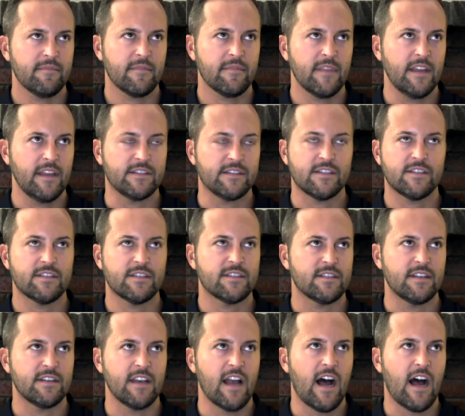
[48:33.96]

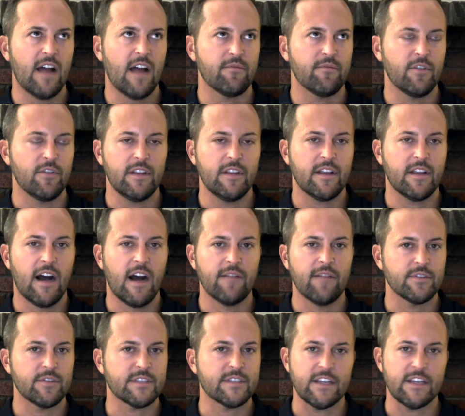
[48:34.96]
it's not really
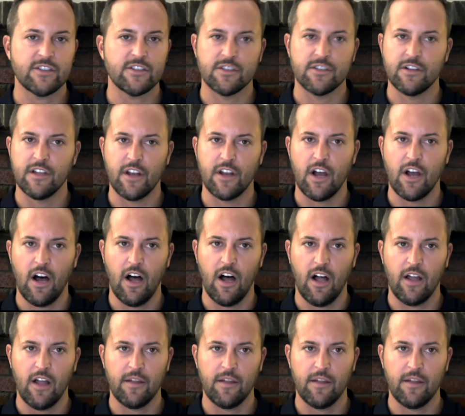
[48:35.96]
conversational at all.